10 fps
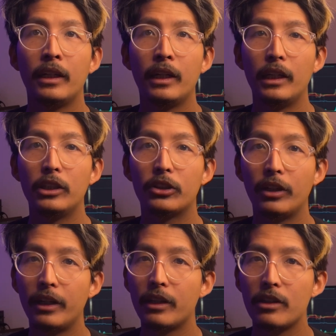In
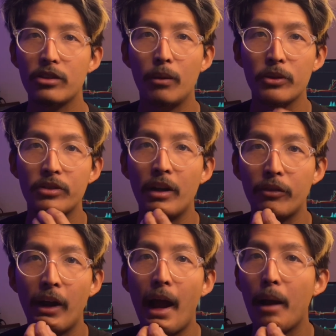trading, this almost never
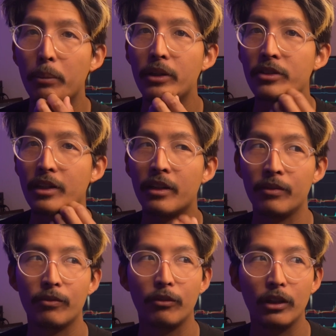happens
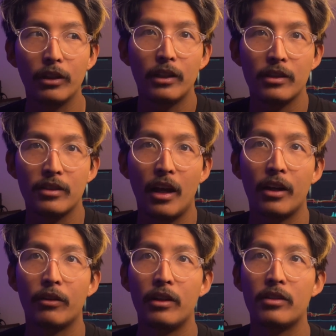and really is not a
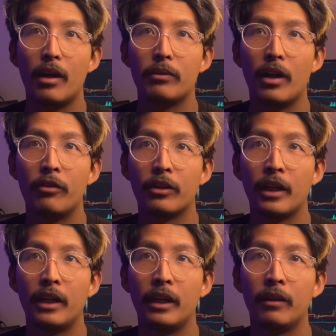great time to ever
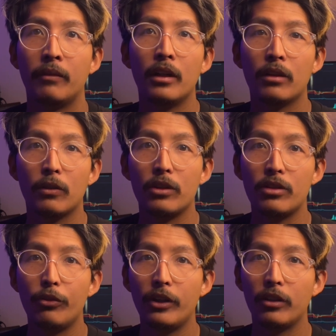get in.
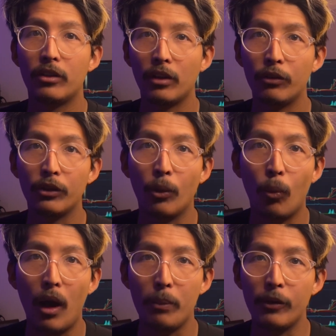Crystalvale delivered a
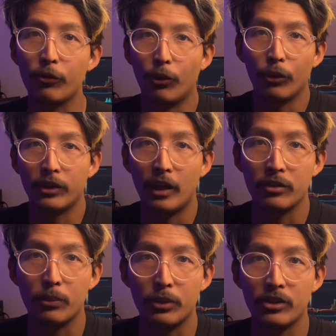whopping
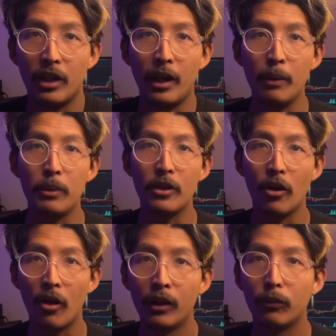4,000%
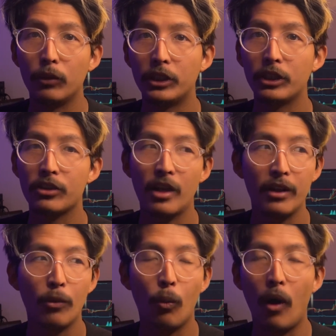APR which is kind
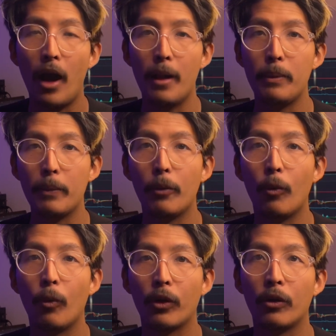of why people
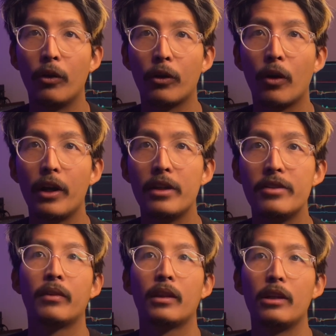were going
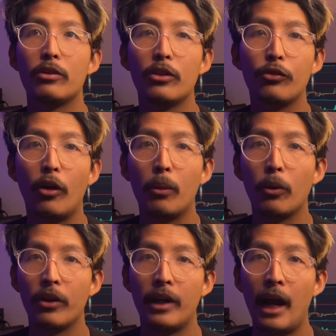crazy. This was far
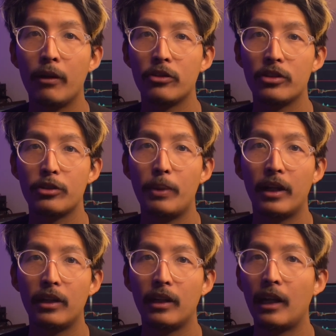more than I was
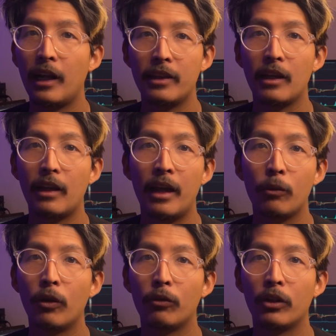expecting and I think
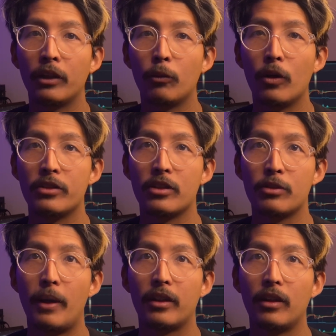anyone really was
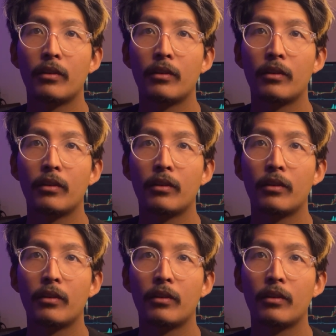expecting.